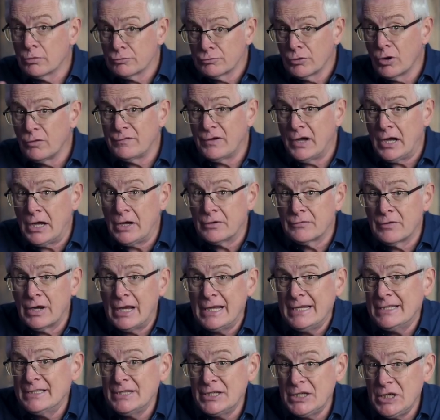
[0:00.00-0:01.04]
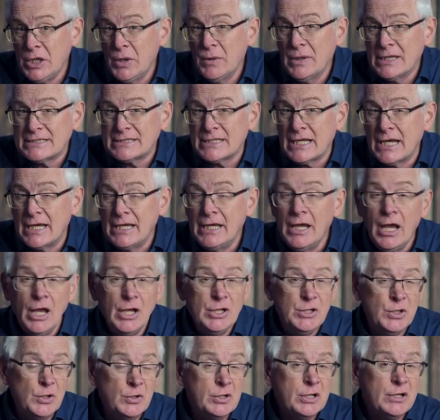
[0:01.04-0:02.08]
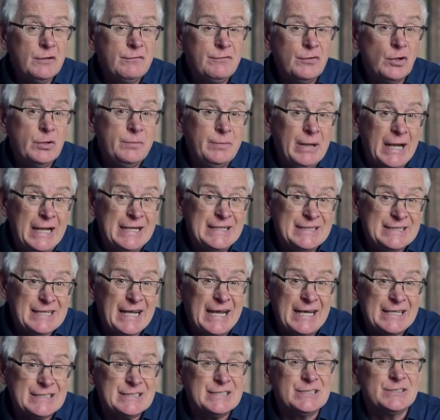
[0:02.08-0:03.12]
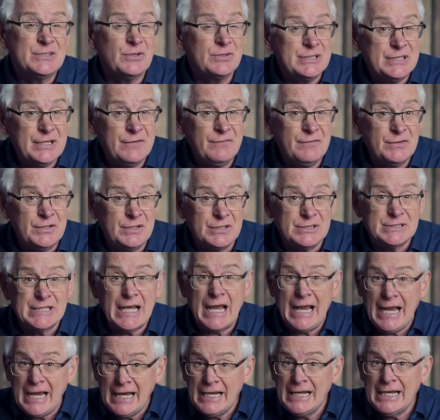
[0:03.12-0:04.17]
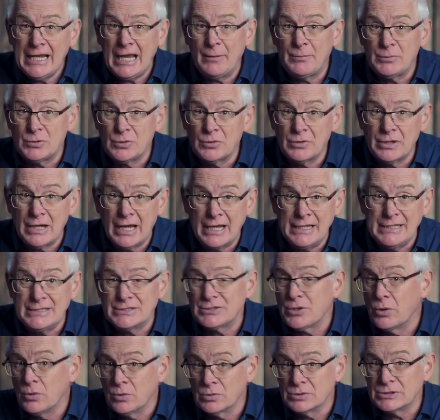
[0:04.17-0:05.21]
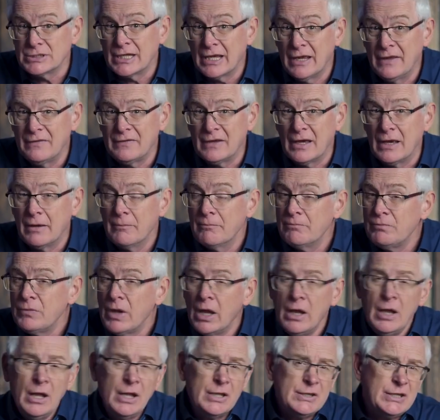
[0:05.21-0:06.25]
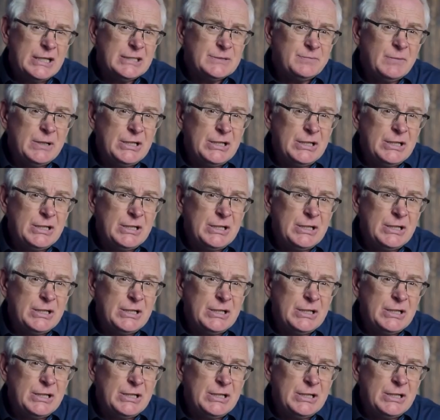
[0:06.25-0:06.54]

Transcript: a Roth IRA in the USA, you can avoid paying taxes on dividends and capital gains altogether. This